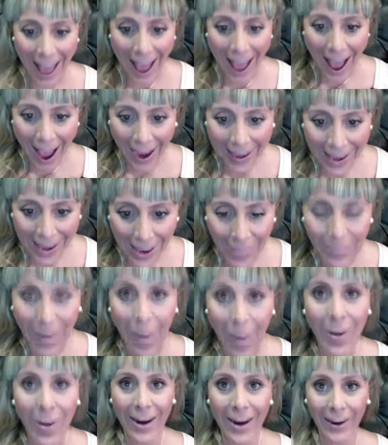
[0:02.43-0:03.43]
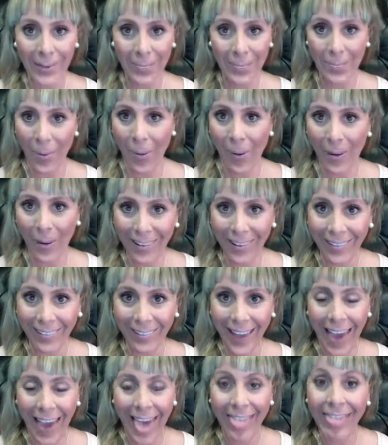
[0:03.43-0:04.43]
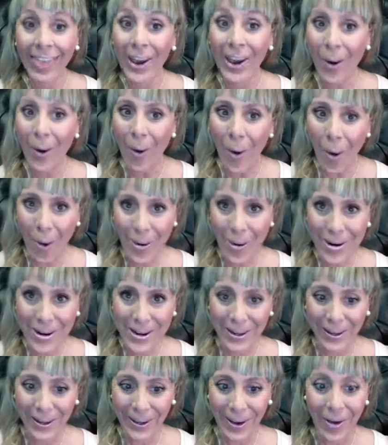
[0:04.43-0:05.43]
I am Paola Ripoll, the owner